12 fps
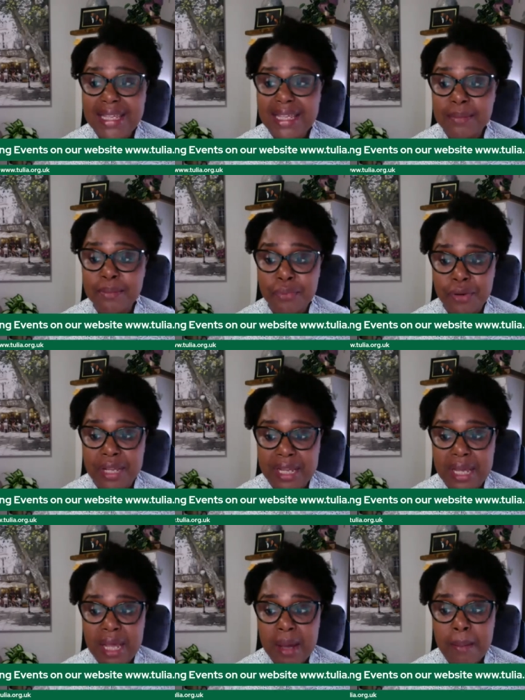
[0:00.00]
can
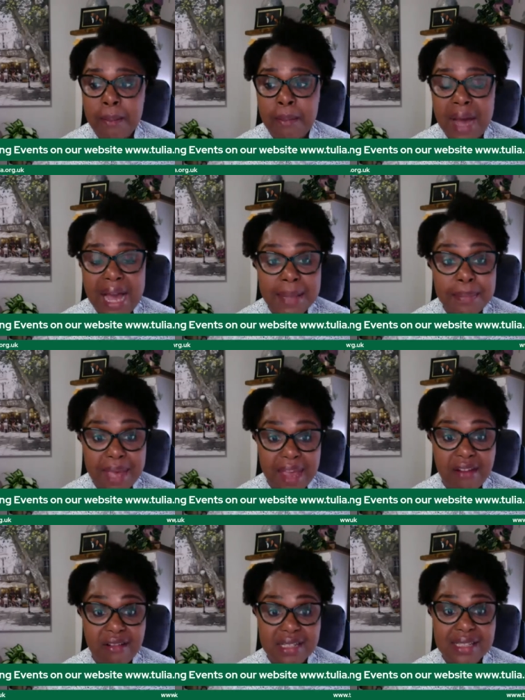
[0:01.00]
bring my
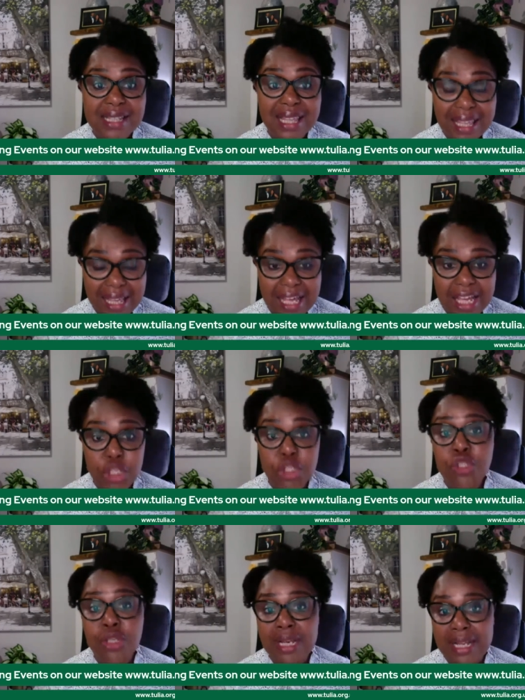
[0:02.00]
parents here
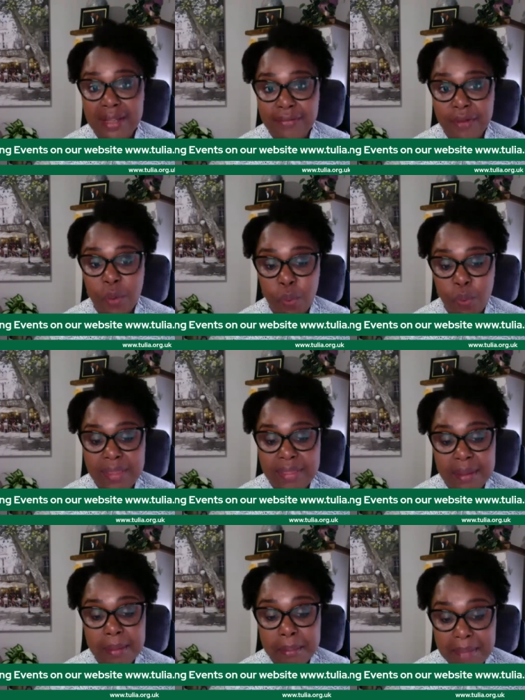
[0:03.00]
to live
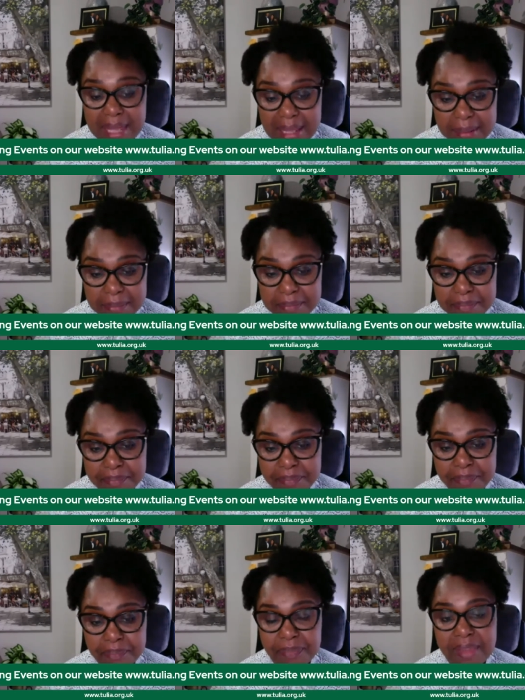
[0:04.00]
with me.
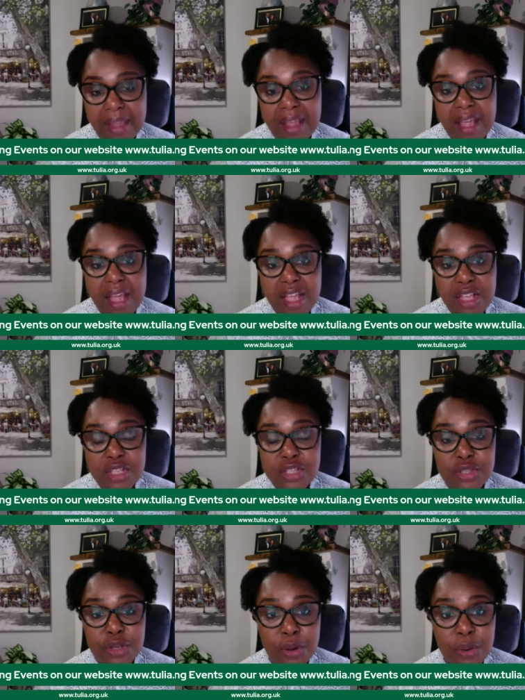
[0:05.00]

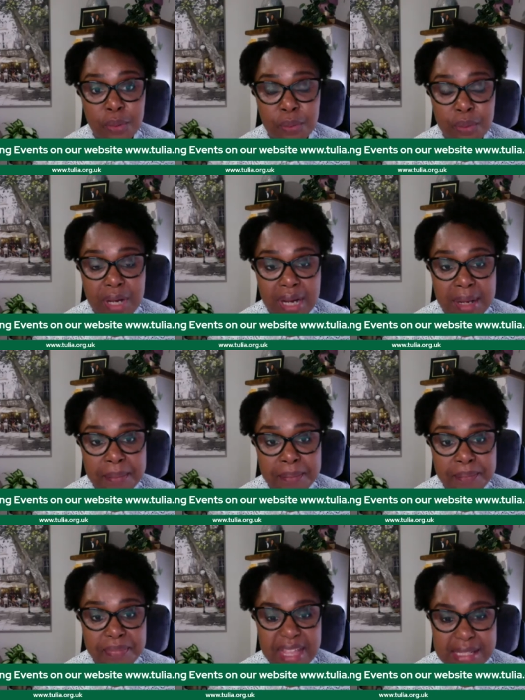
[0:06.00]
So
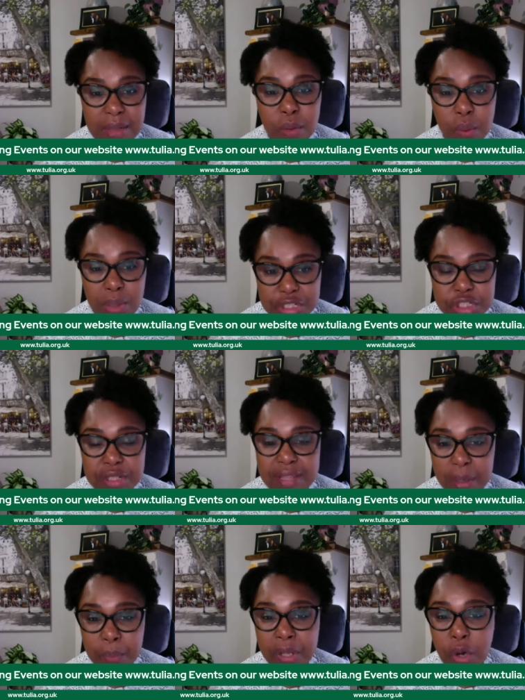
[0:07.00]
that's a question
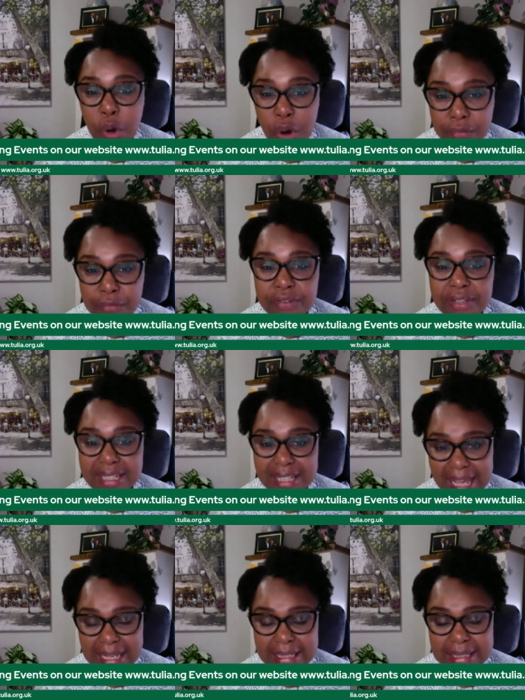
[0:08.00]
that we often
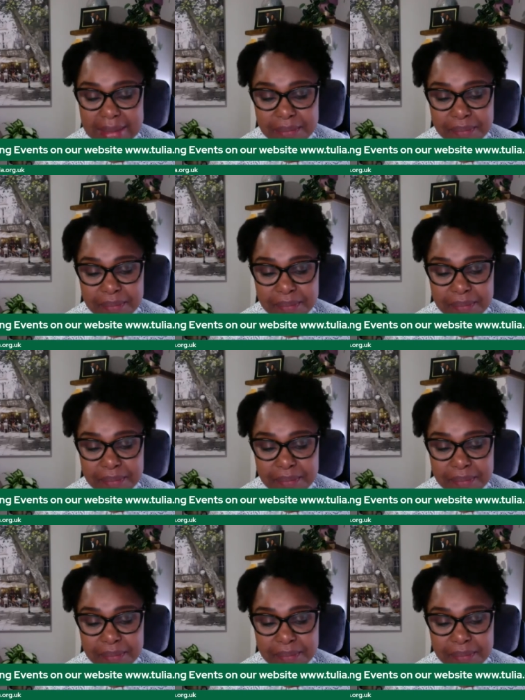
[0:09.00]
get.